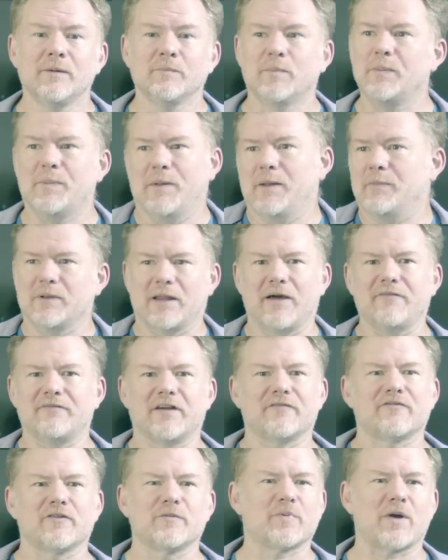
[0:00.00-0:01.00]
but people have
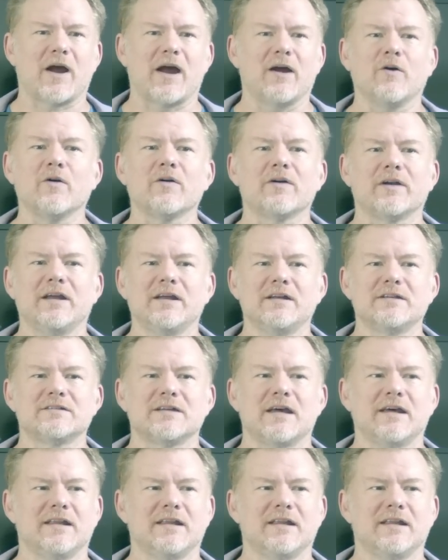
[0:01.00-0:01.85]
different priorities.